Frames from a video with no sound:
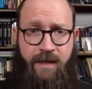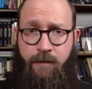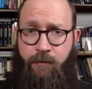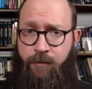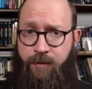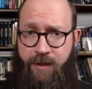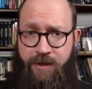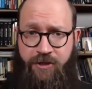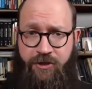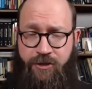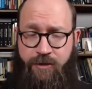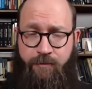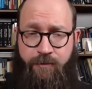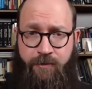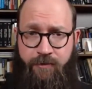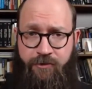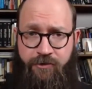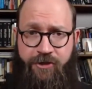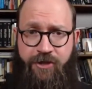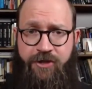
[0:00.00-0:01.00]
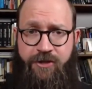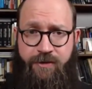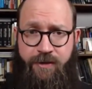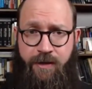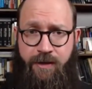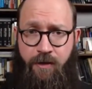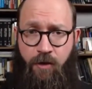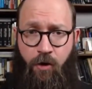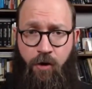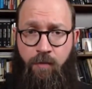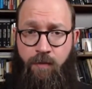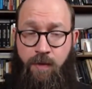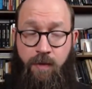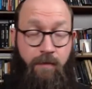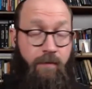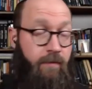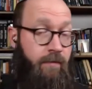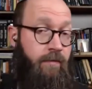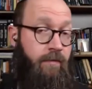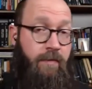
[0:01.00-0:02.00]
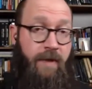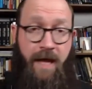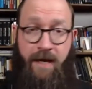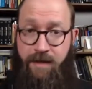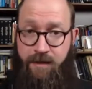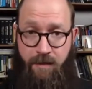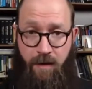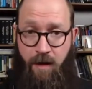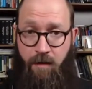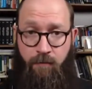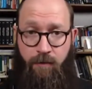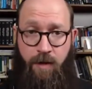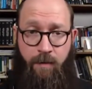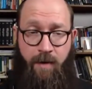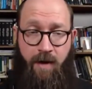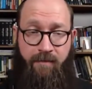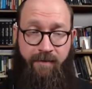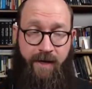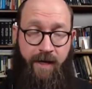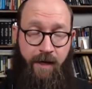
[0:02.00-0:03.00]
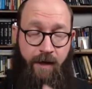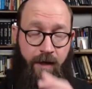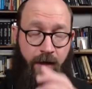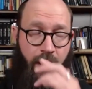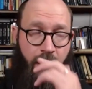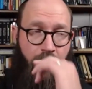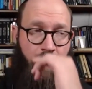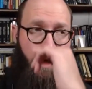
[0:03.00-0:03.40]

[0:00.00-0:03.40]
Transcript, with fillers: a relationship with a tradition that's harmed them. That's not what I'm advocating.